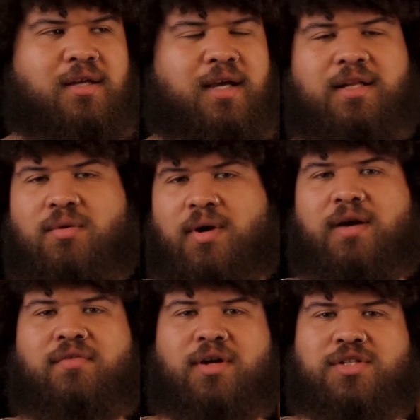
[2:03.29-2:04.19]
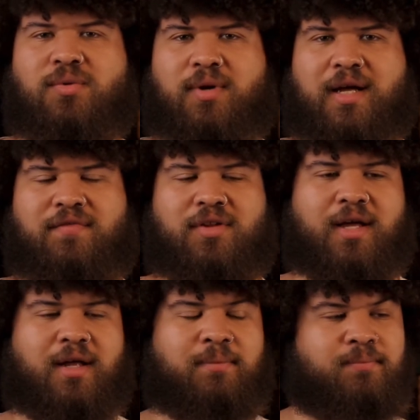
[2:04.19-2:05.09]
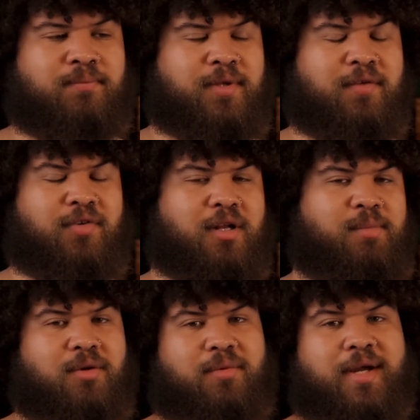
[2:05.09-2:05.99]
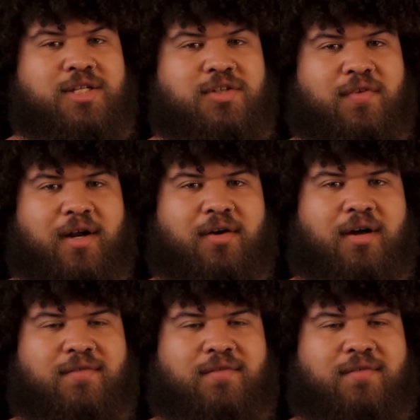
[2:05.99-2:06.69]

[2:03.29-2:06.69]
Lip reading: And then whatever else you want after that. If you're going to be a ranged fighter,